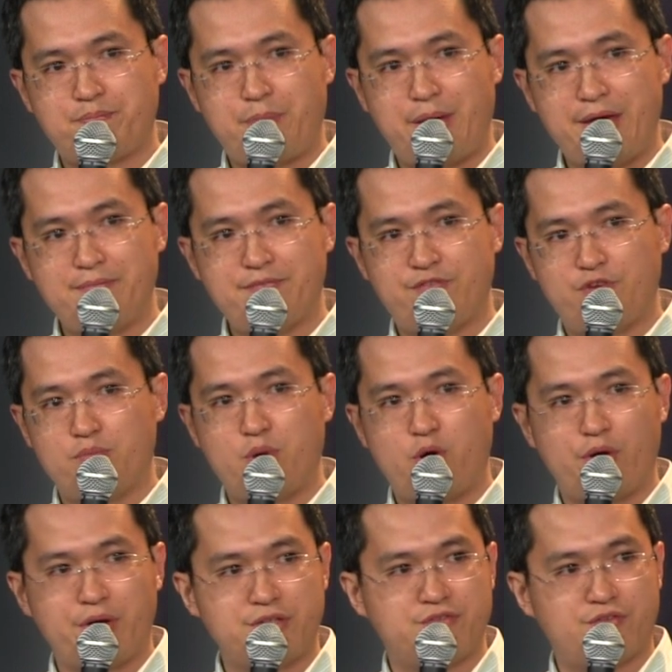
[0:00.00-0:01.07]
painful
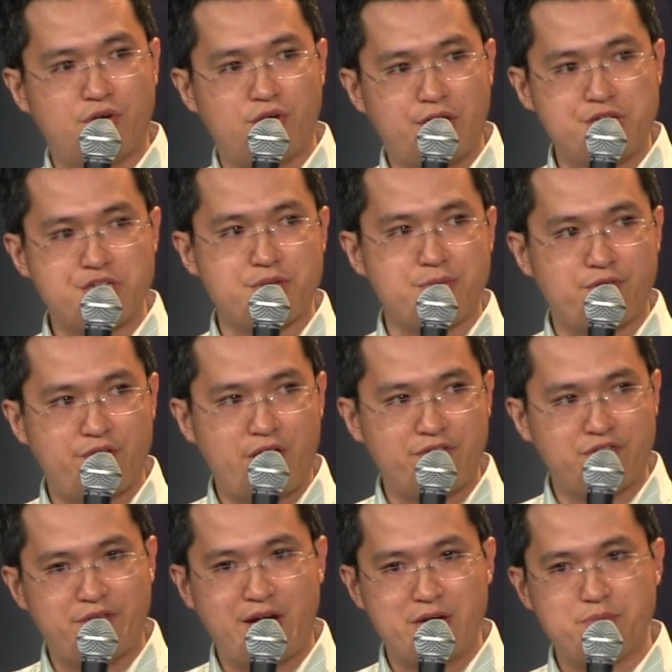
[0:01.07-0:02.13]
point for HTML5
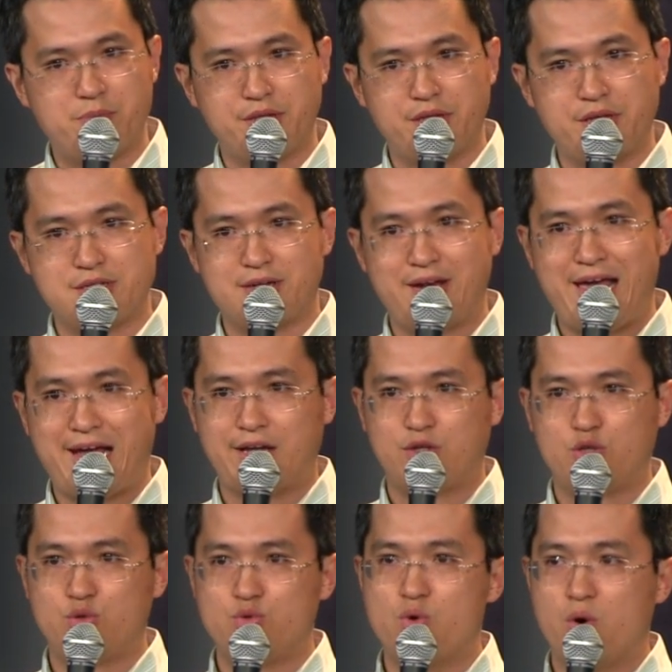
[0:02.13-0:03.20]
development is the lack of
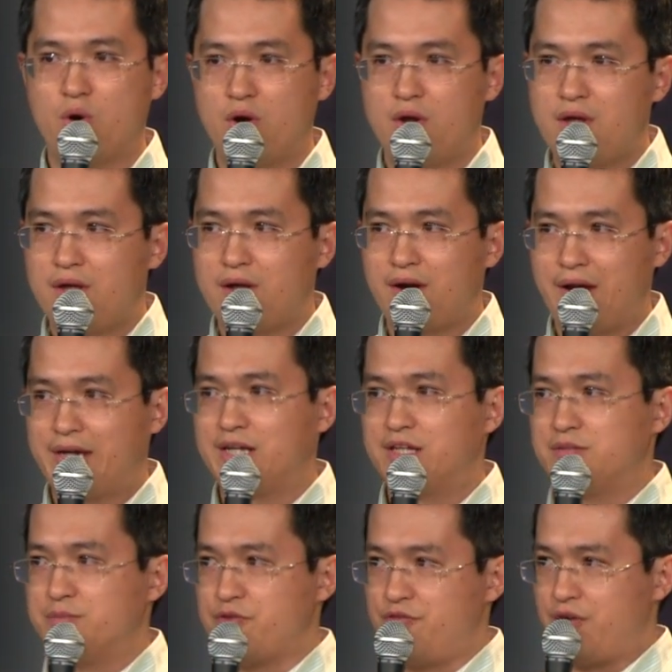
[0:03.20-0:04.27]
tool like
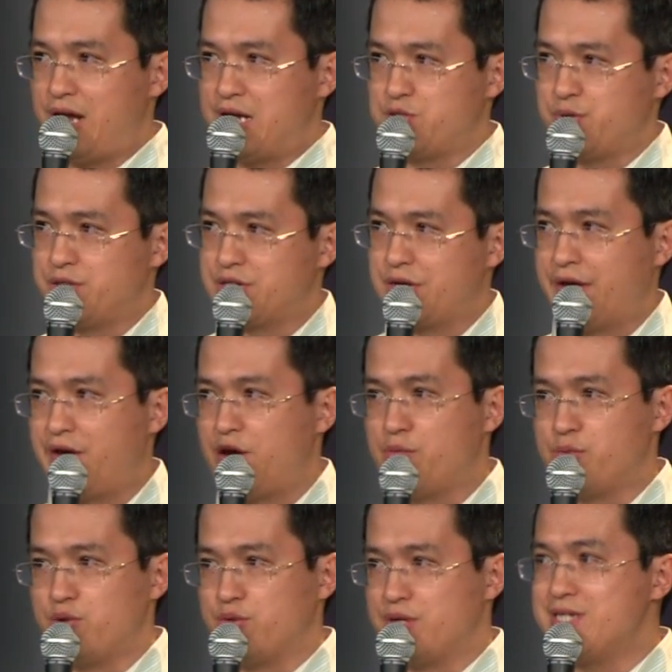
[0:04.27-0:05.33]
Adobe Flash, which can
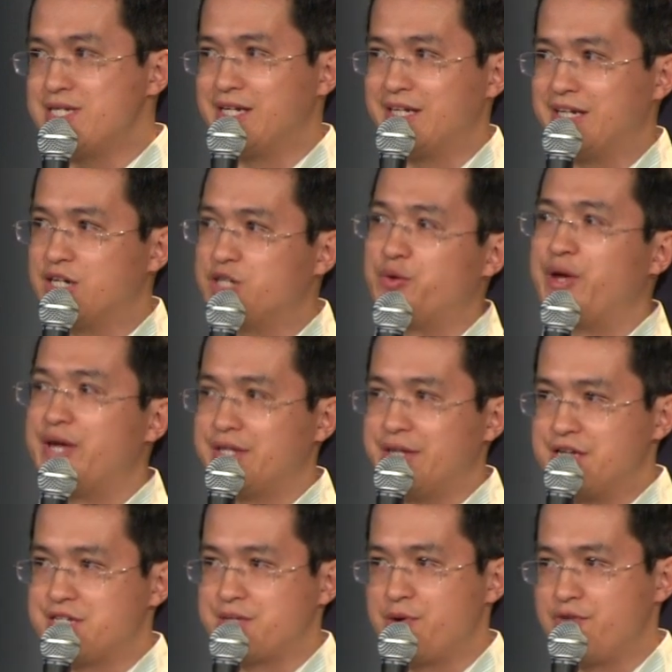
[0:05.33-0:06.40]
help you easily create
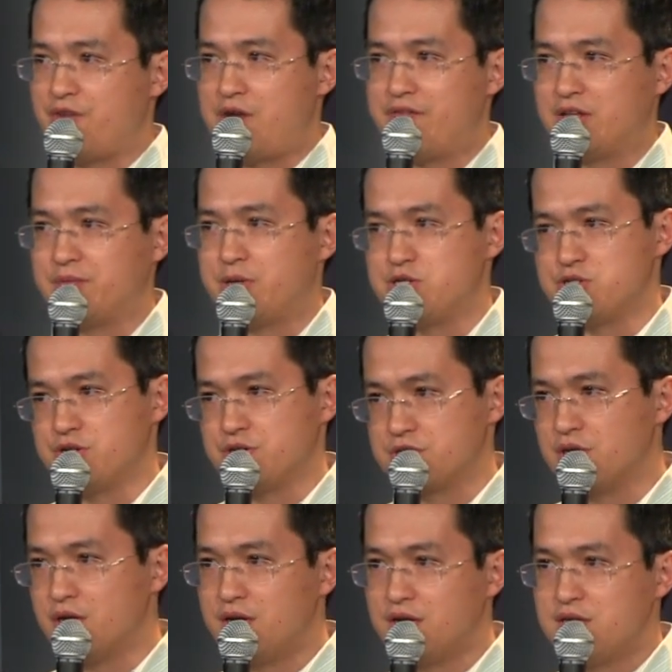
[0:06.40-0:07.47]
HTML5 animations.
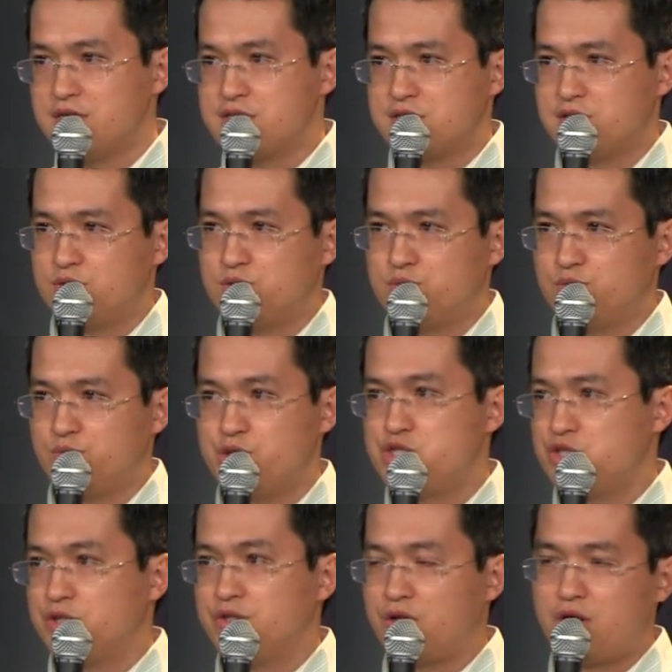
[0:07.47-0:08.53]
So which
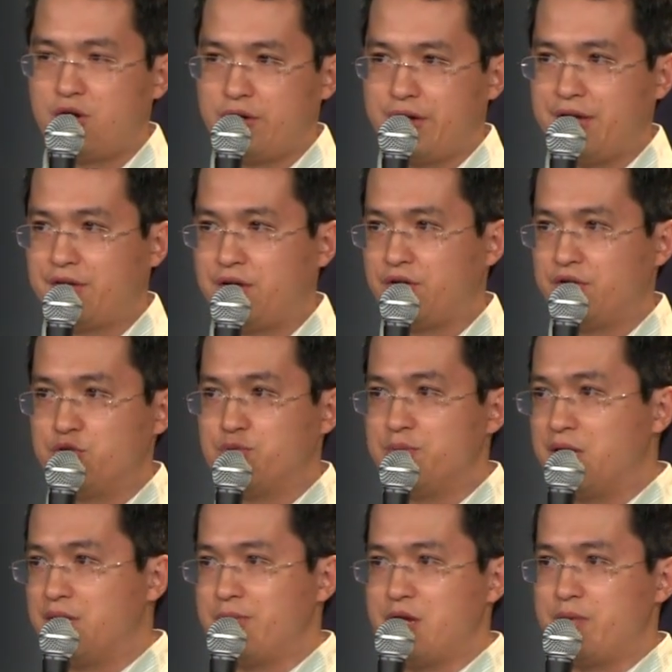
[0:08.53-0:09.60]
in turn can turn into
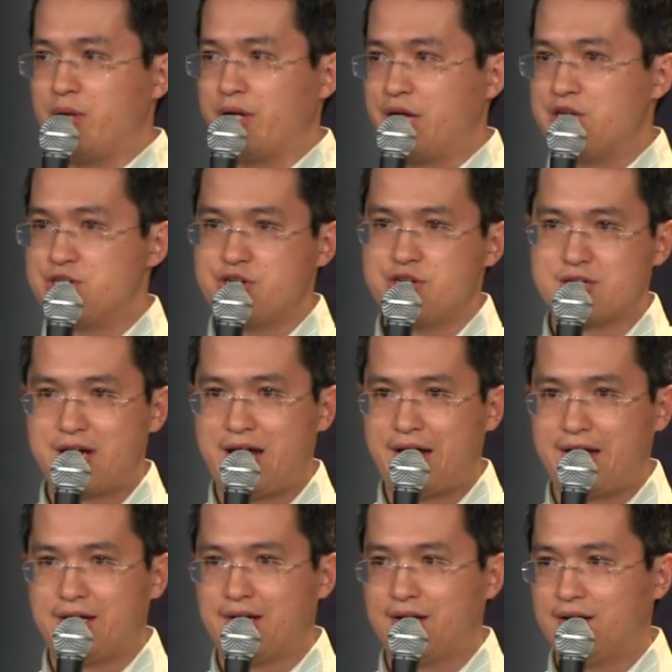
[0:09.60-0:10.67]
many, many applications
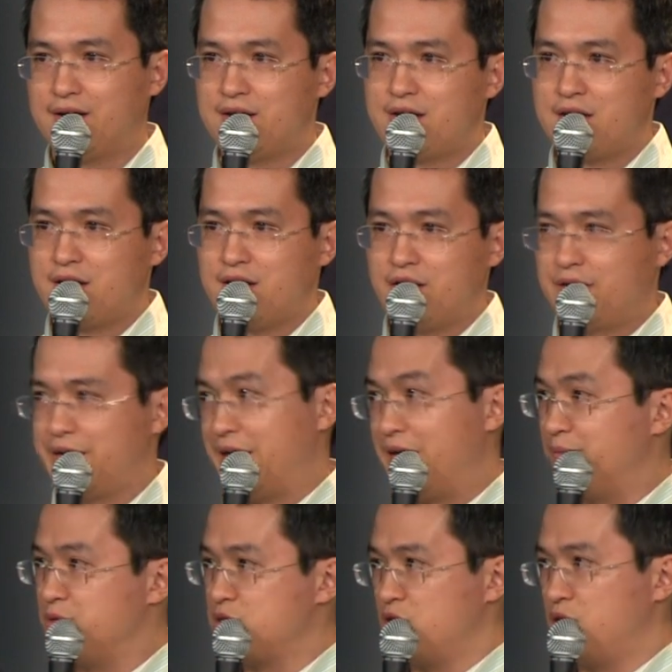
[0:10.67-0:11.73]
like uh, uh,
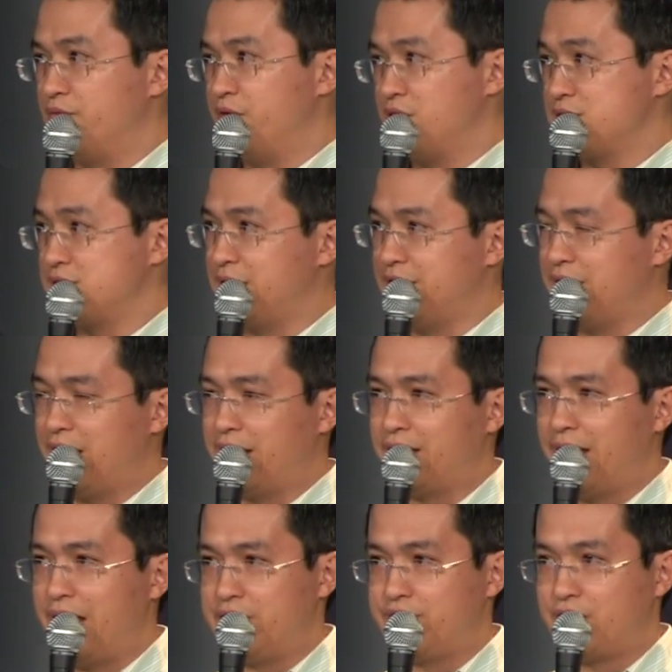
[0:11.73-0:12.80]
games, obviously, and
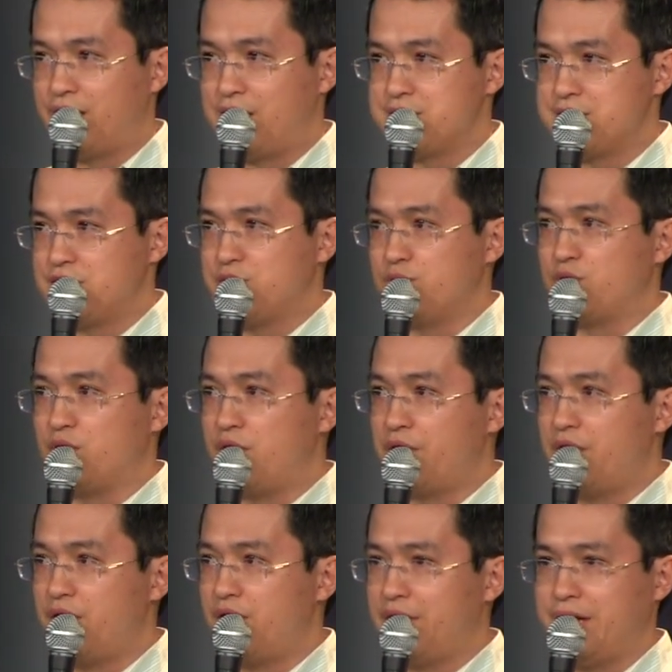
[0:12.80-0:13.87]
advertising,
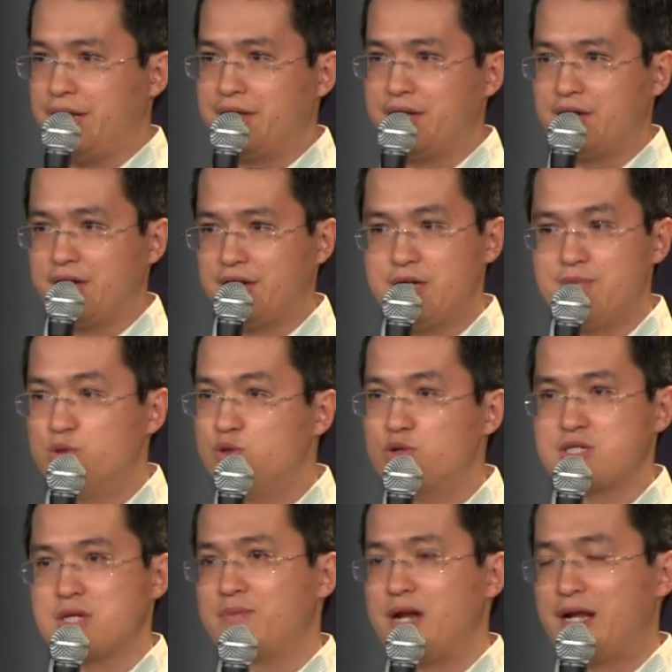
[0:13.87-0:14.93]
tutorial, and uh, ebook,
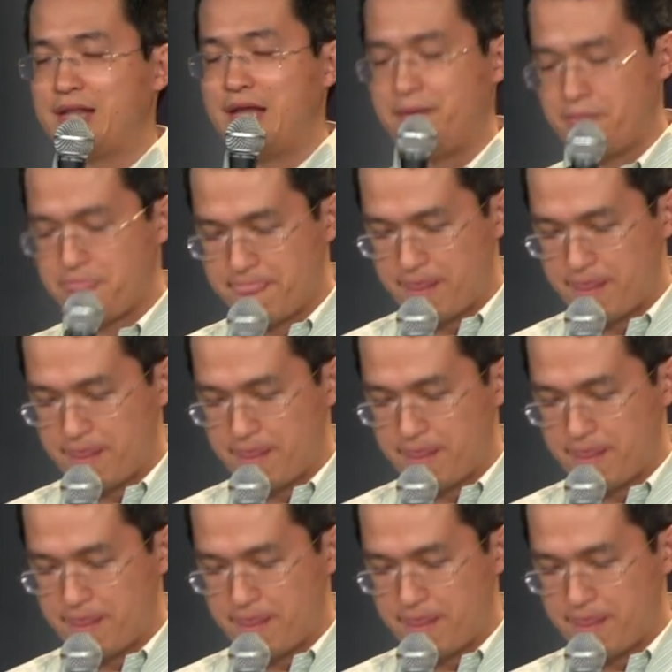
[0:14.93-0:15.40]
something like that.